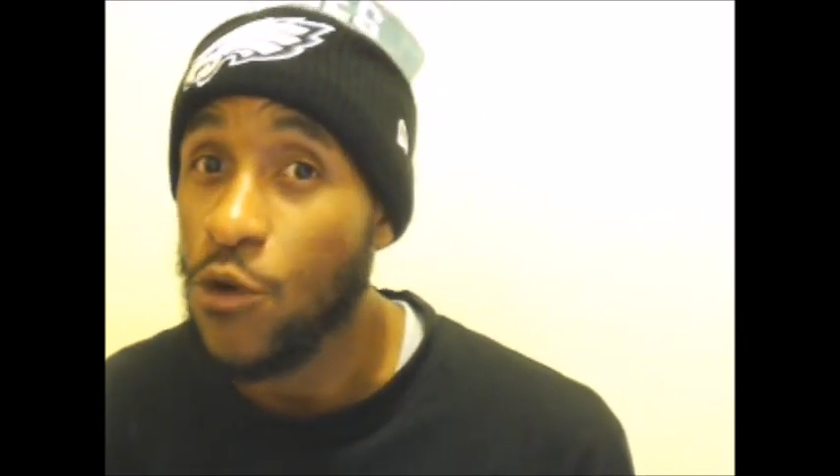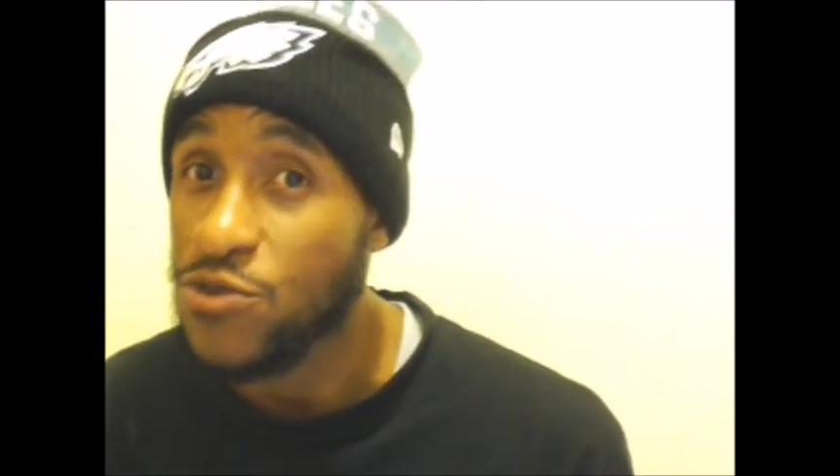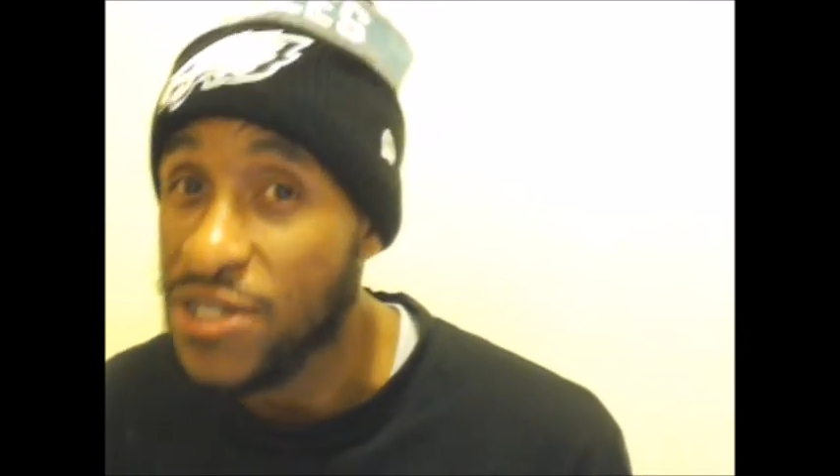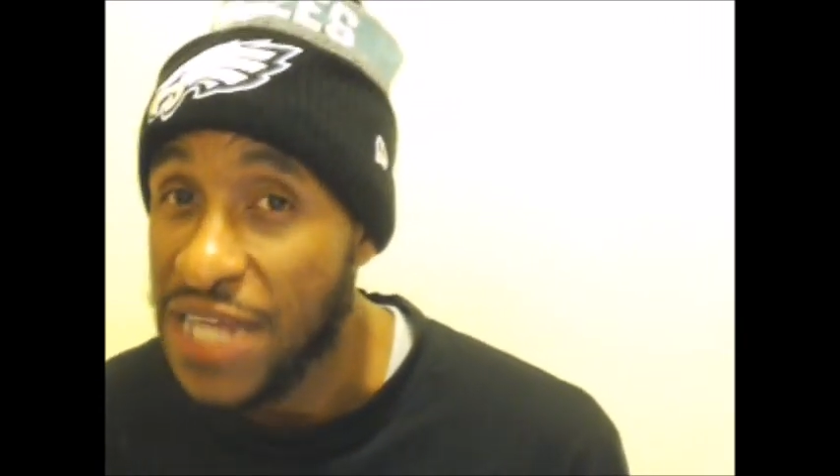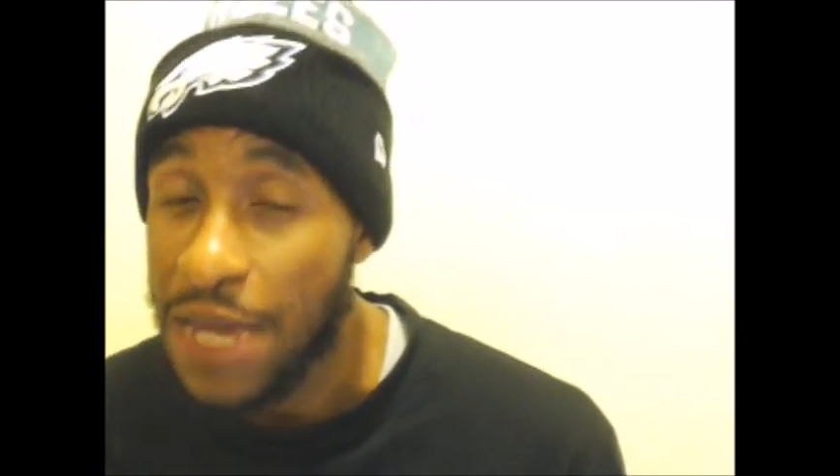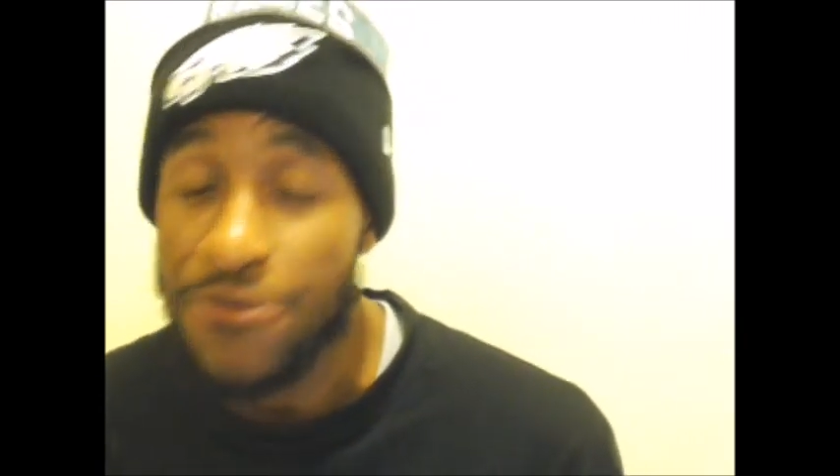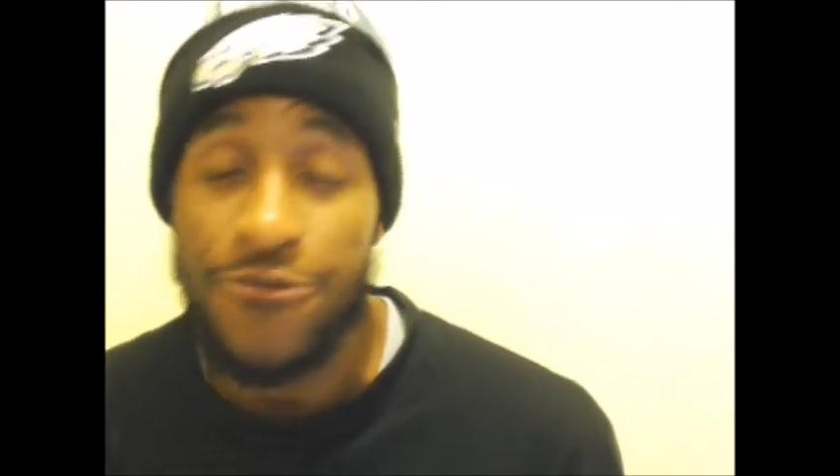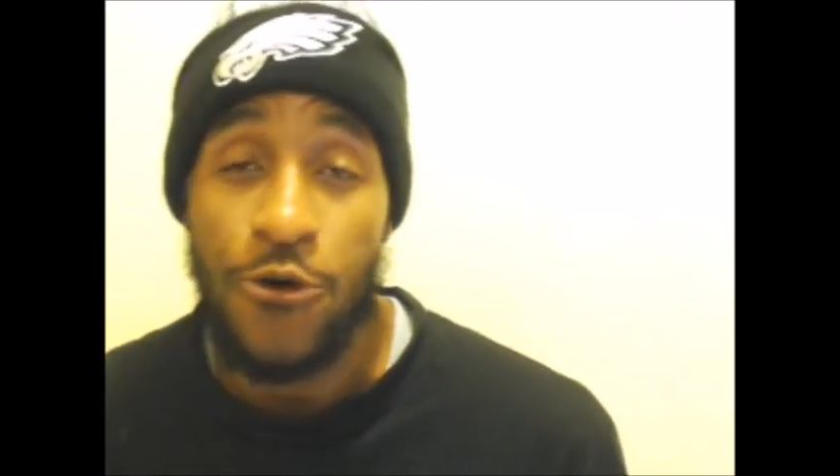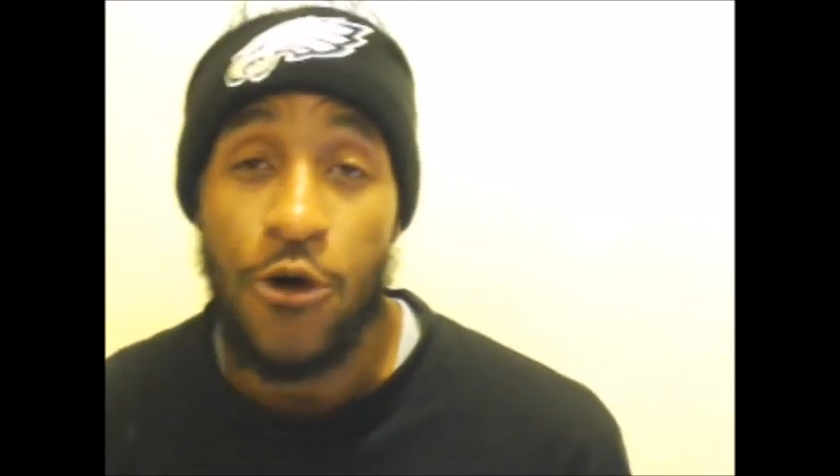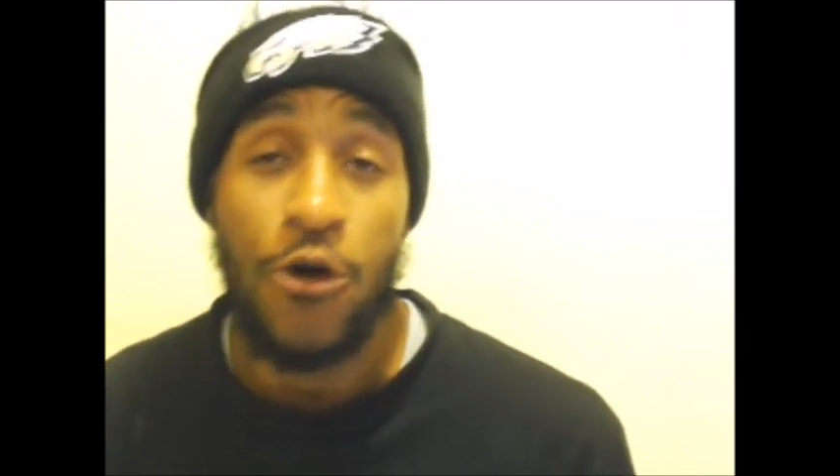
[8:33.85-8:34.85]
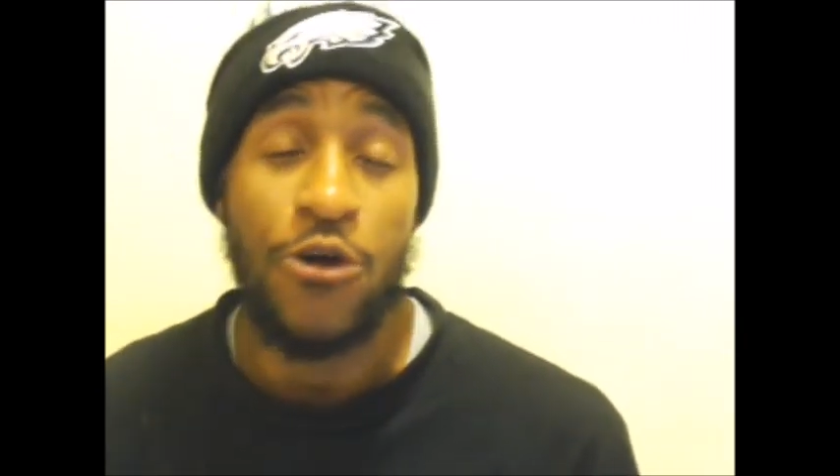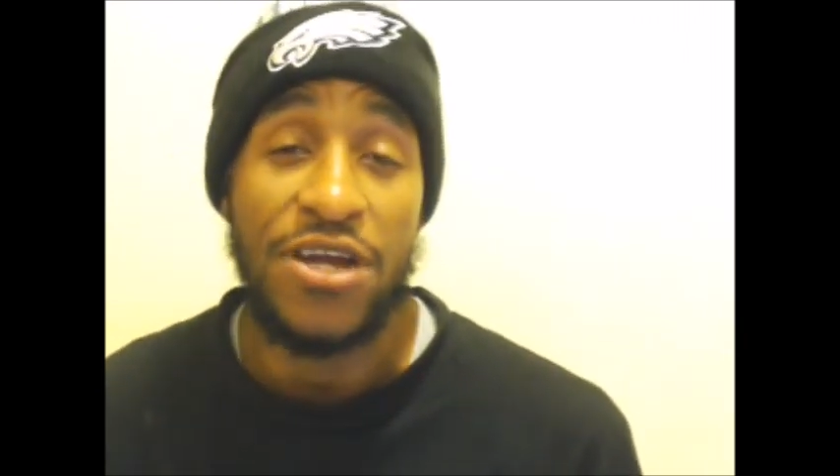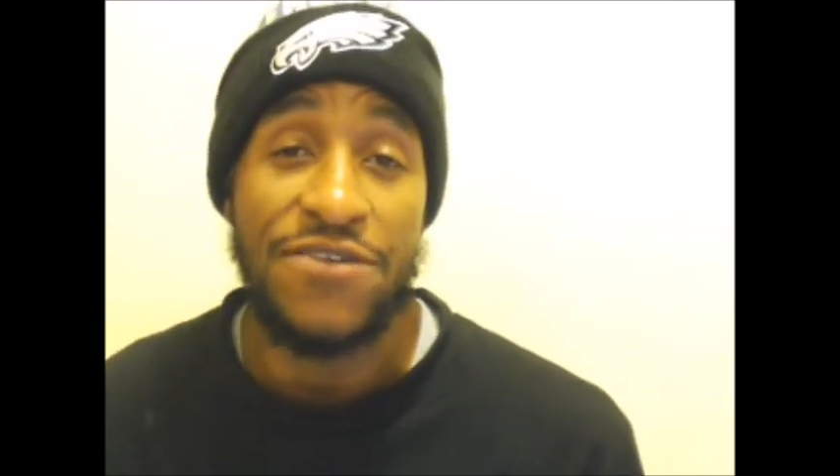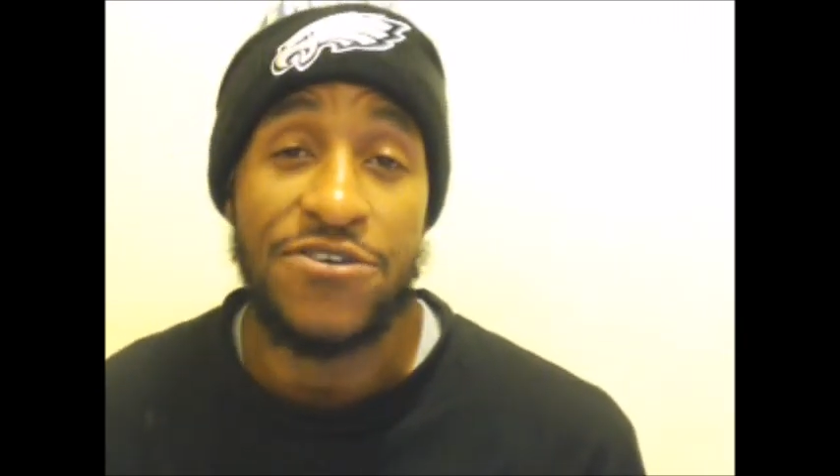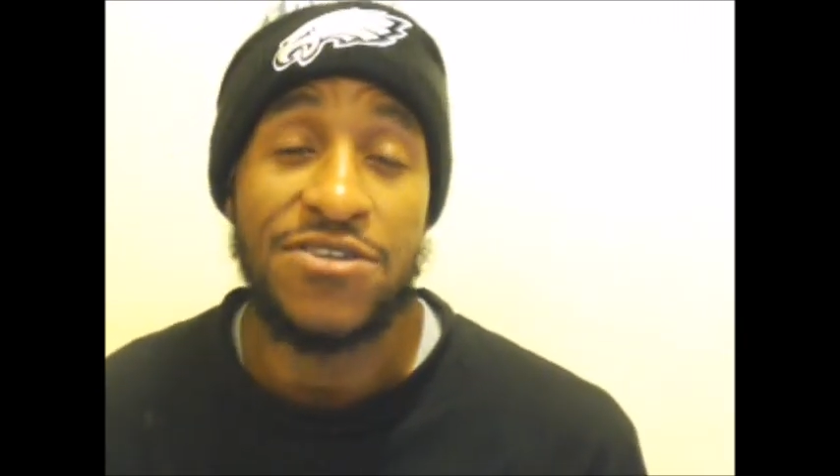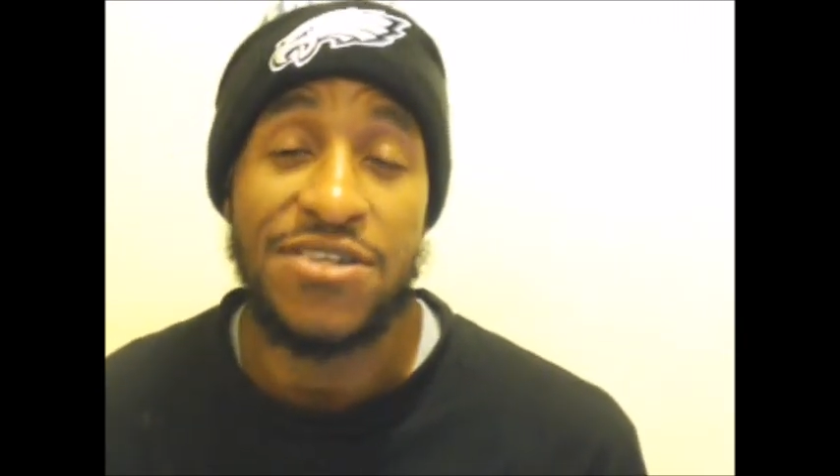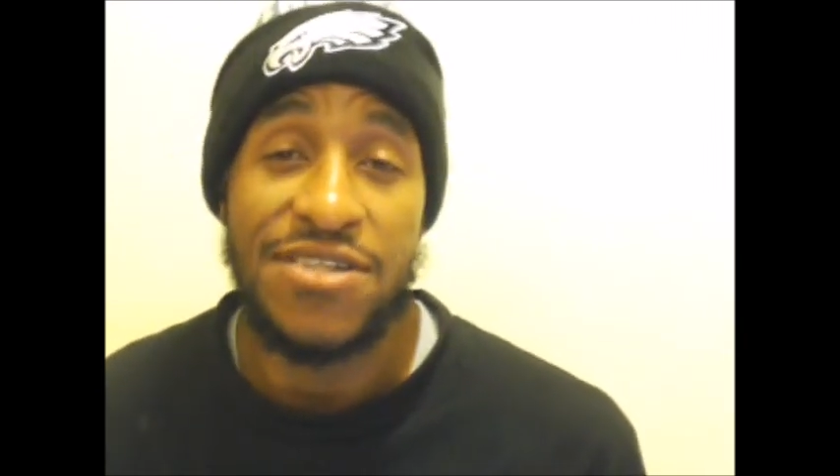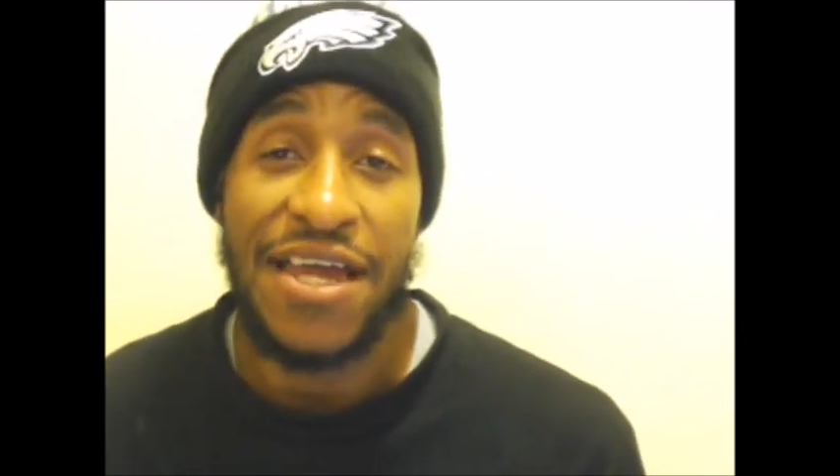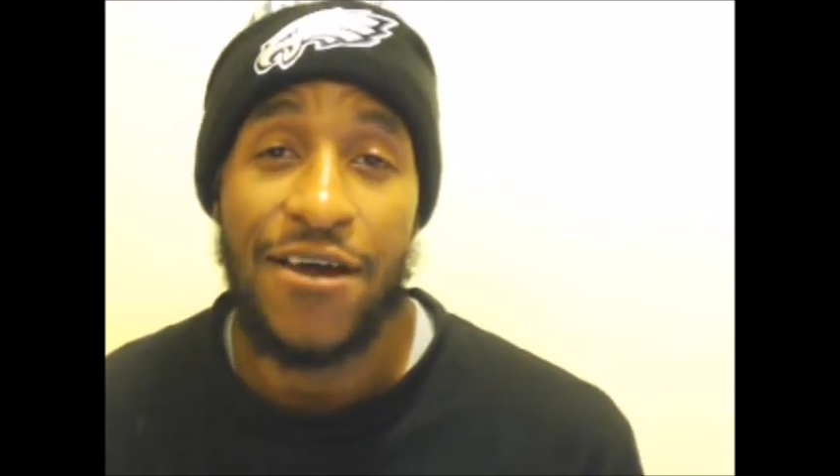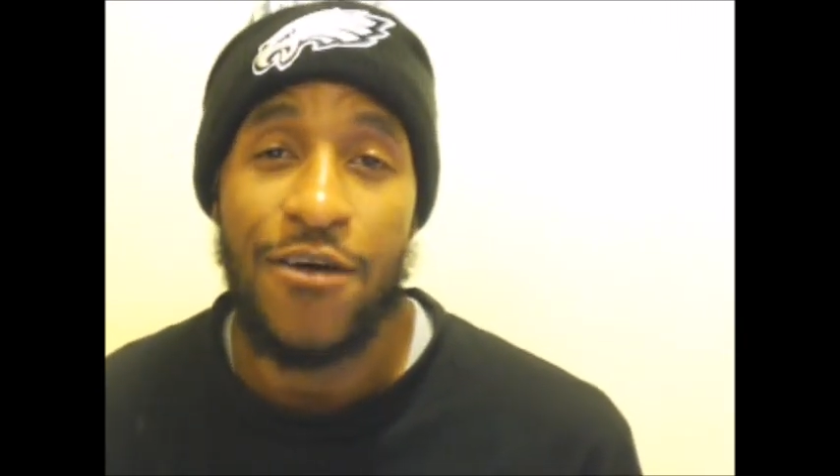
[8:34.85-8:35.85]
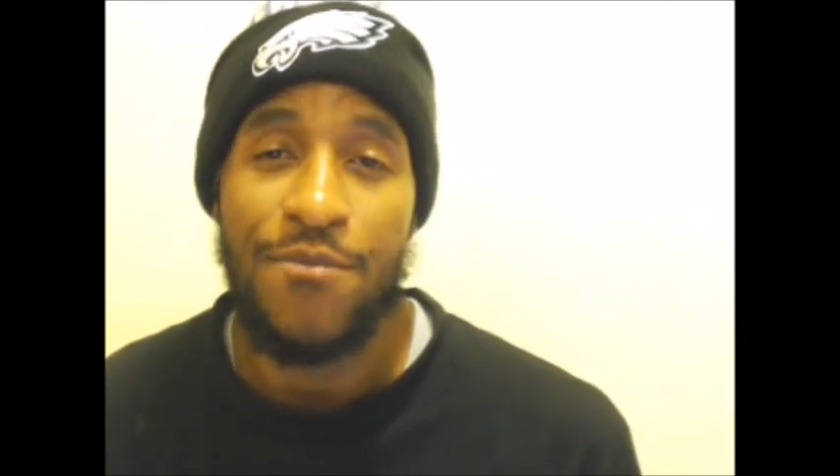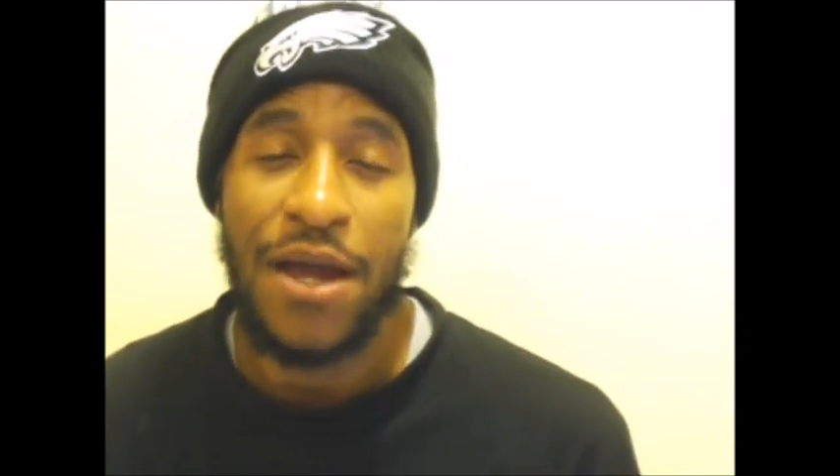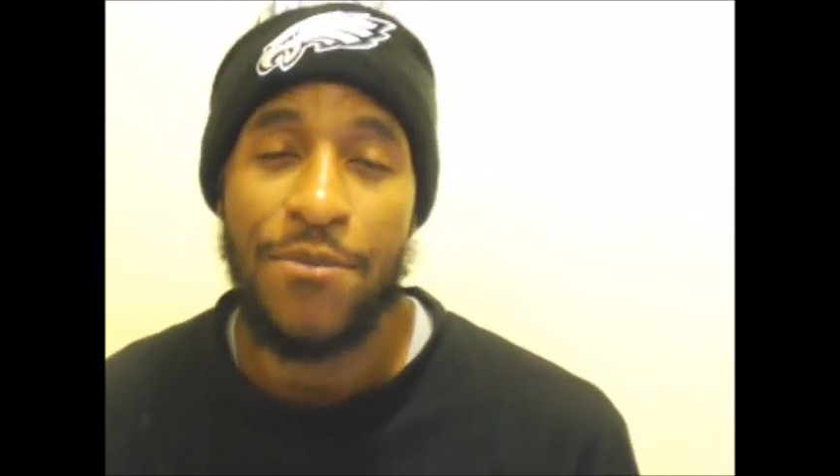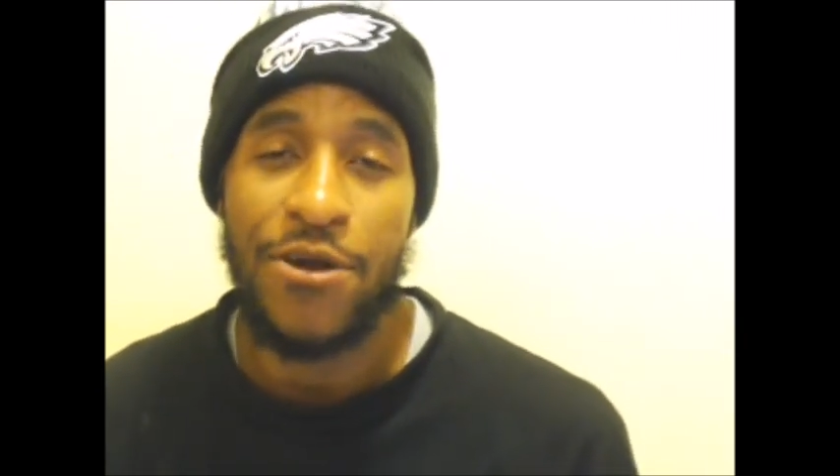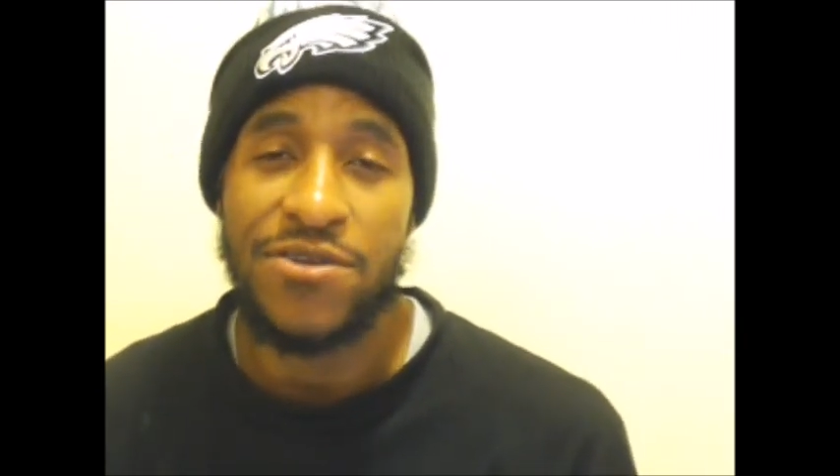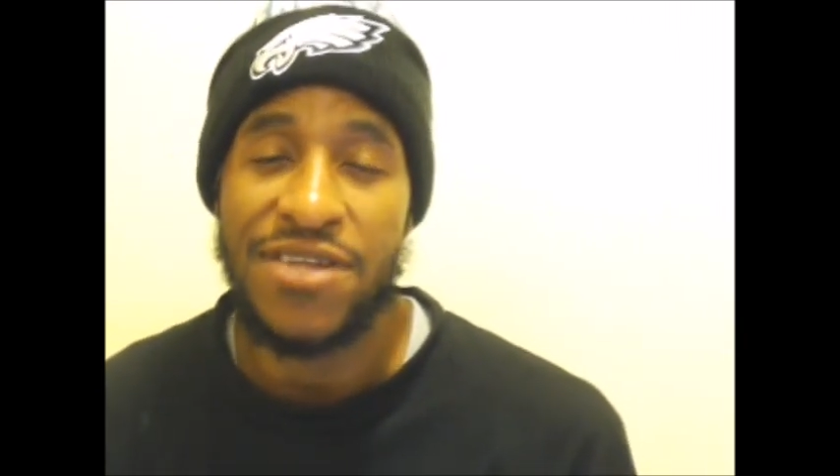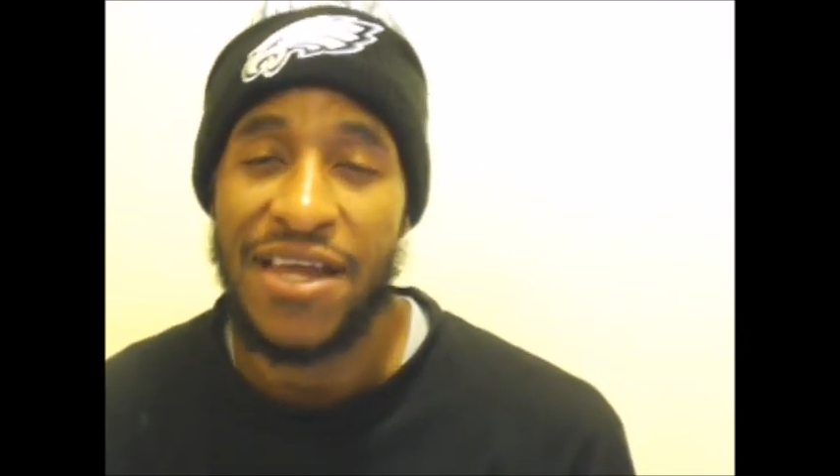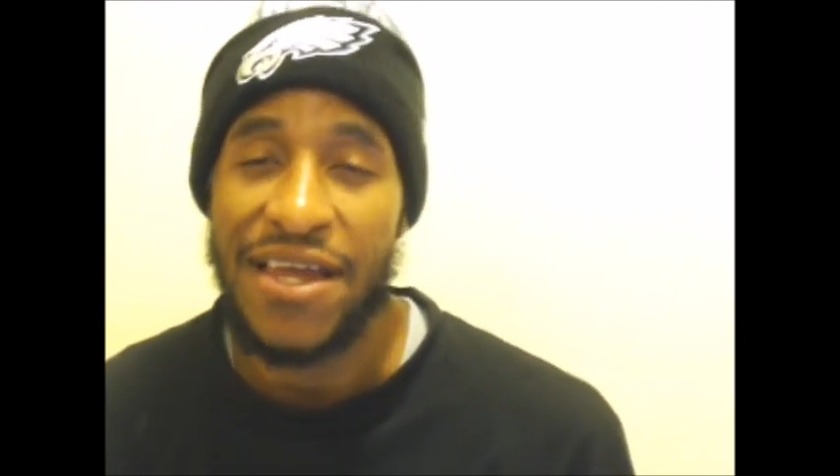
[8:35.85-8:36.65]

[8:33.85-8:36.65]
the day before or even the day of my birthday.